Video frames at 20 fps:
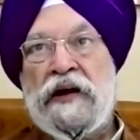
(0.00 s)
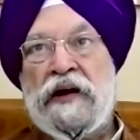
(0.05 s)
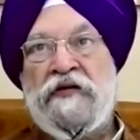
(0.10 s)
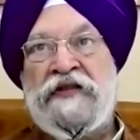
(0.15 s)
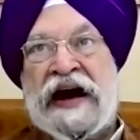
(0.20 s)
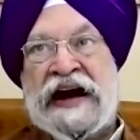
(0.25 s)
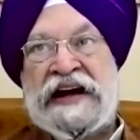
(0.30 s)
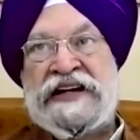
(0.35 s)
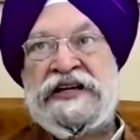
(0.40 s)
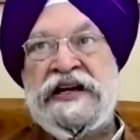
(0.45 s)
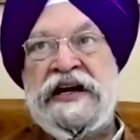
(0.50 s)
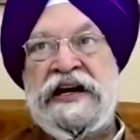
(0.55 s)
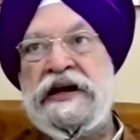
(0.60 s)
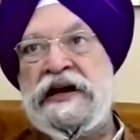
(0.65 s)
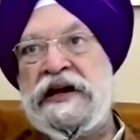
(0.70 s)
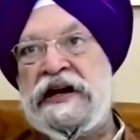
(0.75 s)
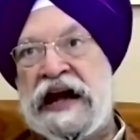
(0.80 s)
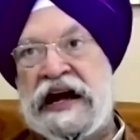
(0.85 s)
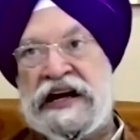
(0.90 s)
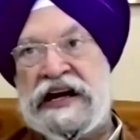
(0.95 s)

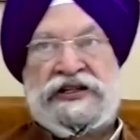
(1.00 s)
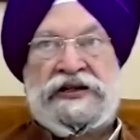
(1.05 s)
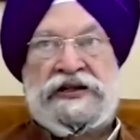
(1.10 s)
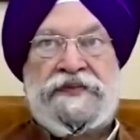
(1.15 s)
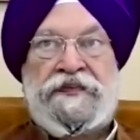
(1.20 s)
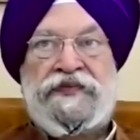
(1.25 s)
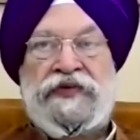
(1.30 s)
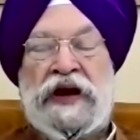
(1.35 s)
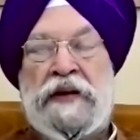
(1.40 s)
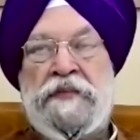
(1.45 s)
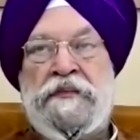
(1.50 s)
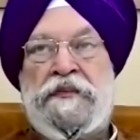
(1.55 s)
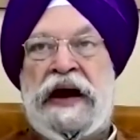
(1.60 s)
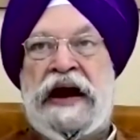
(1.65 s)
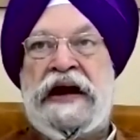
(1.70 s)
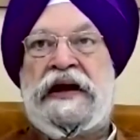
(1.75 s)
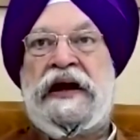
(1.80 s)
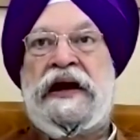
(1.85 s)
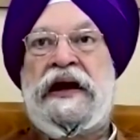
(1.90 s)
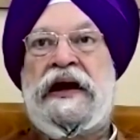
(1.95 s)
Vaccine, yes.
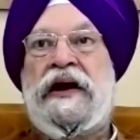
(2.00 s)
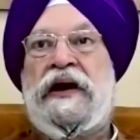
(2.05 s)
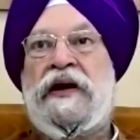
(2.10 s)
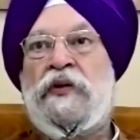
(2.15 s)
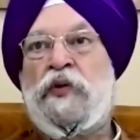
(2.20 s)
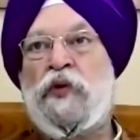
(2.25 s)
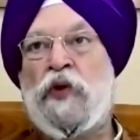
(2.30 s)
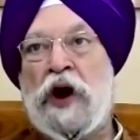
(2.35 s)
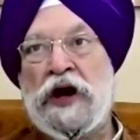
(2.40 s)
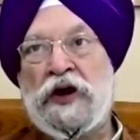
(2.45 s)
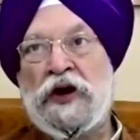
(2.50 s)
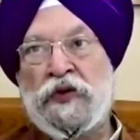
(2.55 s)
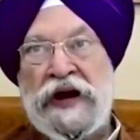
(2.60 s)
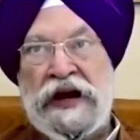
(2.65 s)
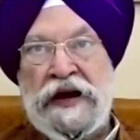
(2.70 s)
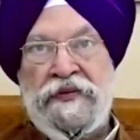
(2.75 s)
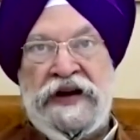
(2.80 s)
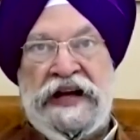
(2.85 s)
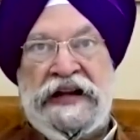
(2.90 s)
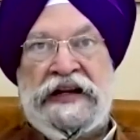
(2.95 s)
But what
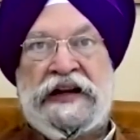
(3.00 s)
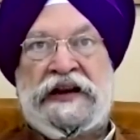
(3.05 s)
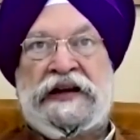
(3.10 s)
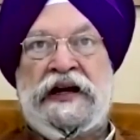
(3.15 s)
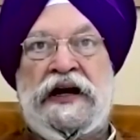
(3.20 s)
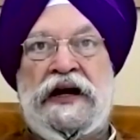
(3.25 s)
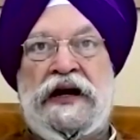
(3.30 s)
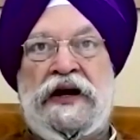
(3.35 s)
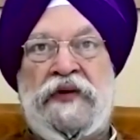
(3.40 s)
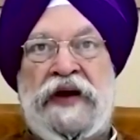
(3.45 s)
will be the third